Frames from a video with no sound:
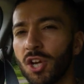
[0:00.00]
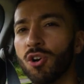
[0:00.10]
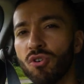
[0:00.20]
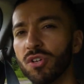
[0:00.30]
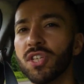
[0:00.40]
the
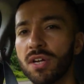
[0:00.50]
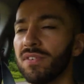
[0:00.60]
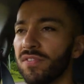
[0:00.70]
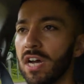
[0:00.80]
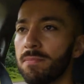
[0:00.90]

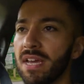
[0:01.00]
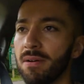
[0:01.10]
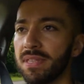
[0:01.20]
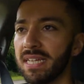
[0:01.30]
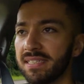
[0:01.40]
crossover vibe you
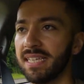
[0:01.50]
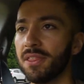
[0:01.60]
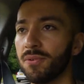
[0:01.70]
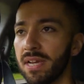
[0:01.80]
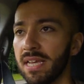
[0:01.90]
have with that
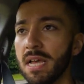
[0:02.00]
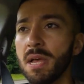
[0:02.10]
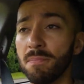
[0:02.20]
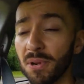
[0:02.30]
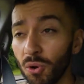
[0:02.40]
C3.
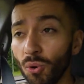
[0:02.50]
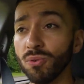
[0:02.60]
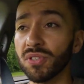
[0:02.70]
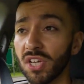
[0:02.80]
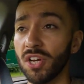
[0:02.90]
But
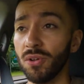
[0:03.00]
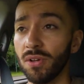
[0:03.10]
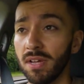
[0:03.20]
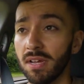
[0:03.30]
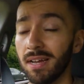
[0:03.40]
also,
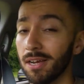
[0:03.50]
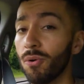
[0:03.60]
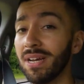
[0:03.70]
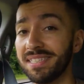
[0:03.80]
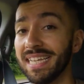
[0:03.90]
and
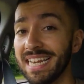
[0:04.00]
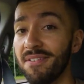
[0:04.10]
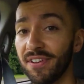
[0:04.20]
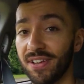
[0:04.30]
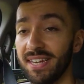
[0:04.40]
quite
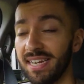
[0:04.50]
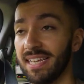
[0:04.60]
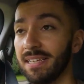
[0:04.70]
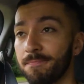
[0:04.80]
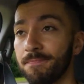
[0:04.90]

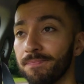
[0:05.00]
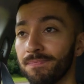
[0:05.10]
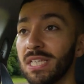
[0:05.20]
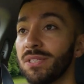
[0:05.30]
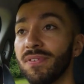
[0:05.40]
significantly,
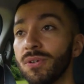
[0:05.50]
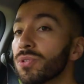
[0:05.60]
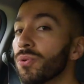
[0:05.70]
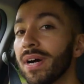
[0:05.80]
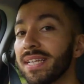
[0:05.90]
this
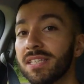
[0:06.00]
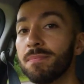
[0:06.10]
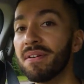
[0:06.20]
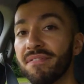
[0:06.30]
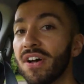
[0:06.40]
feels quite a
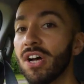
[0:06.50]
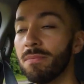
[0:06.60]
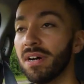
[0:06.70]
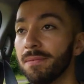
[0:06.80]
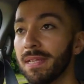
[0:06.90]
bit firmer.